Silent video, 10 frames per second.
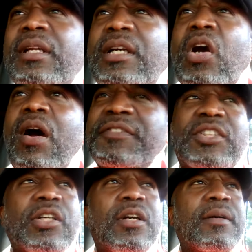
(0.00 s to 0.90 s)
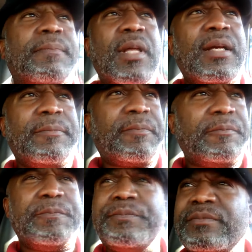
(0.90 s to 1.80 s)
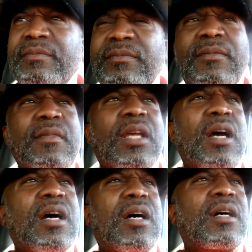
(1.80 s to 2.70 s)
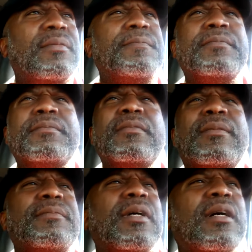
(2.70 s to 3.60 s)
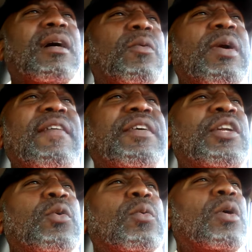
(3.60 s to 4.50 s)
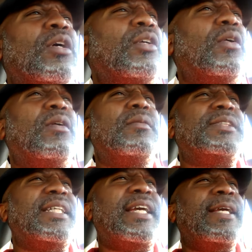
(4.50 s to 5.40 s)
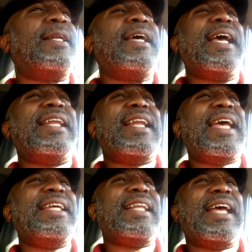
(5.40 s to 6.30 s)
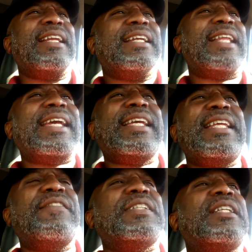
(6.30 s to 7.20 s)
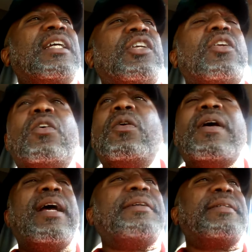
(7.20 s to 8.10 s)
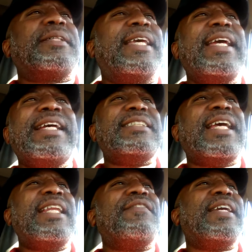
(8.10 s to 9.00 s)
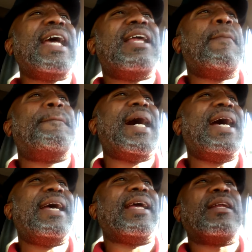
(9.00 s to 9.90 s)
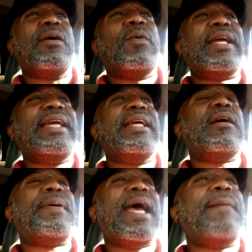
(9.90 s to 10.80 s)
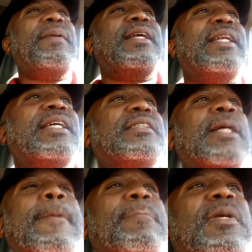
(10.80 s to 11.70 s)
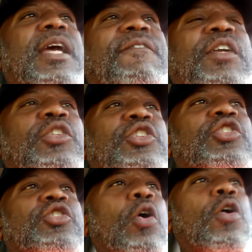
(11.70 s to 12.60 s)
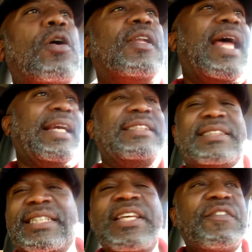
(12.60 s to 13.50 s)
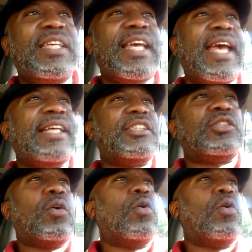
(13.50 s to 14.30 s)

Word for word: the cough syrup uh, uh, revenue. You know what I'm saying? And it ain't that they could even, you know, kids ain't even gotta buy. What end up happening is if the store like CVS